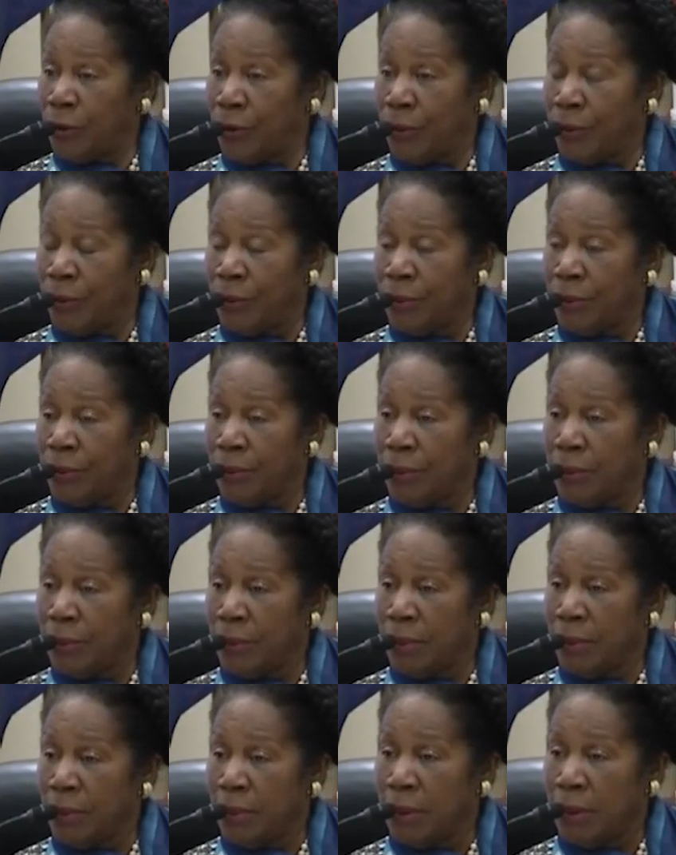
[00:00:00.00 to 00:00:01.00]
not
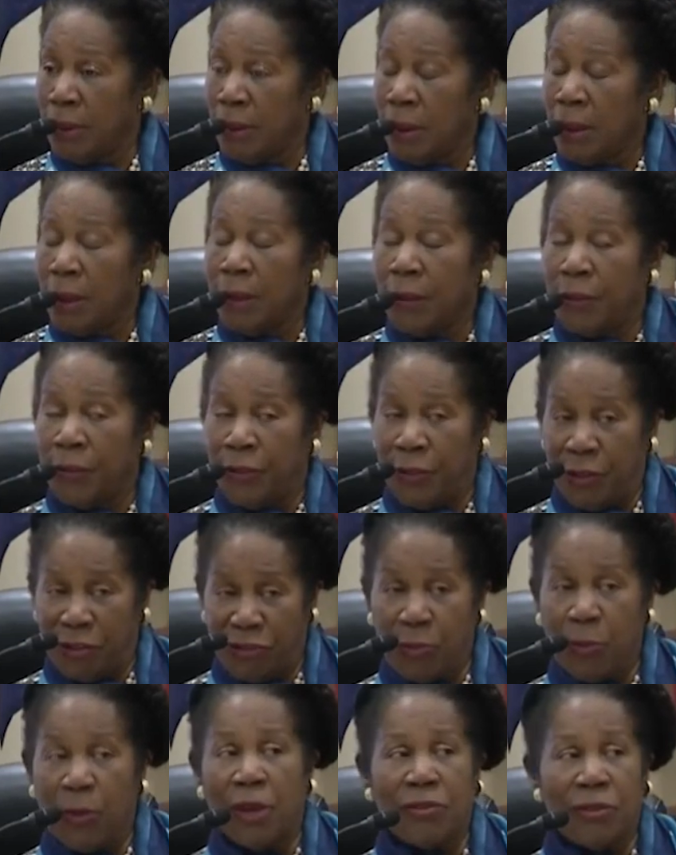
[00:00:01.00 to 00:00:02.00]
alone. We're standing
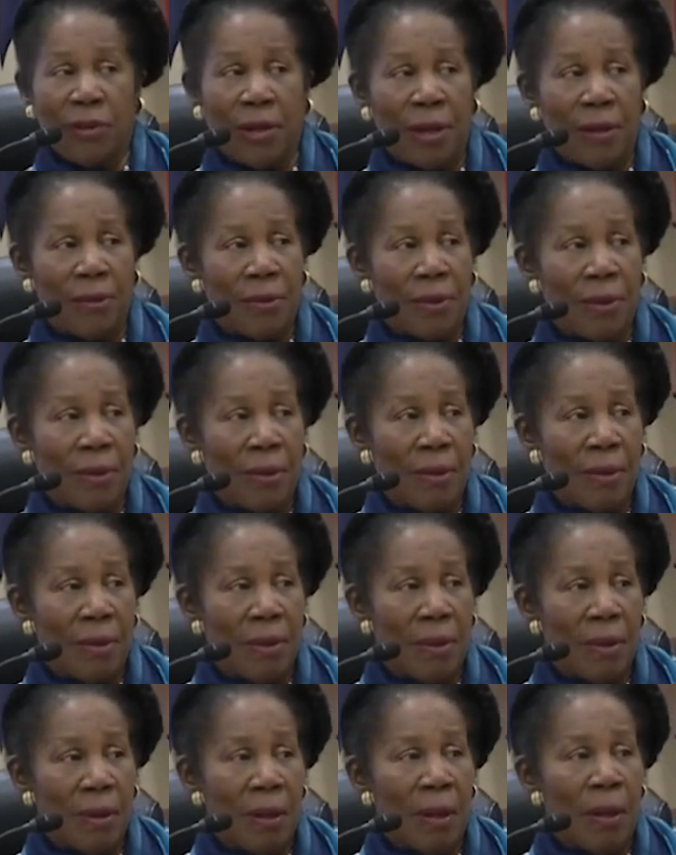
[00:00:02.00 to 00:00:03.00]
here with you. The
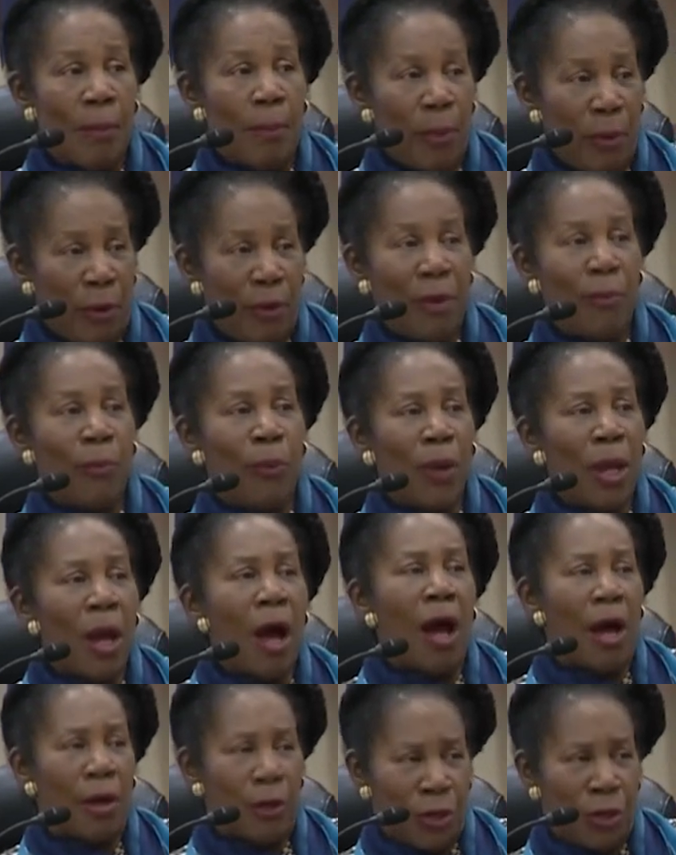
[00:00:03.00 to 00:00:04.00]
Iranian American community
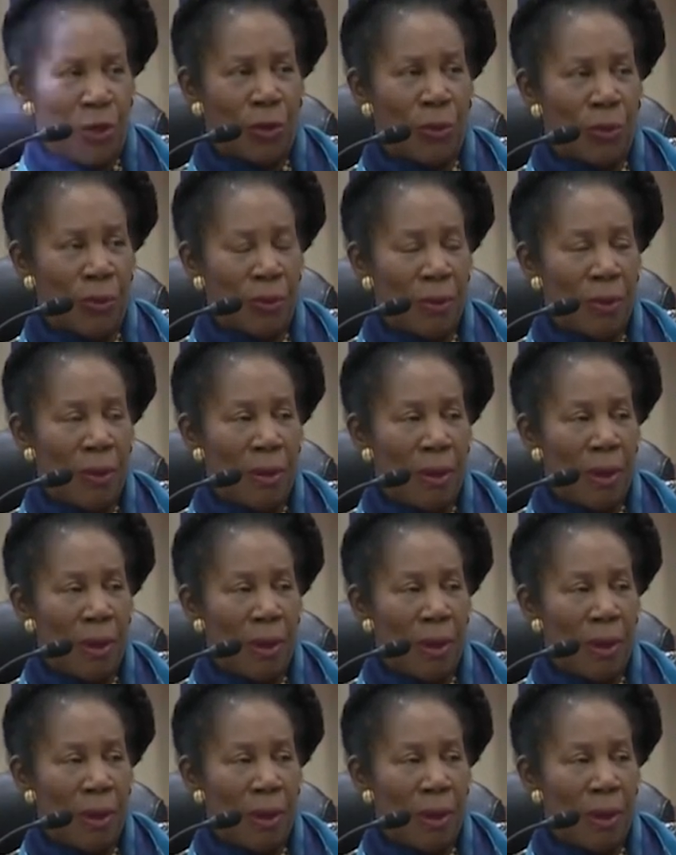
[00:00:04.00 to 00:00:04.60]
are here. We're in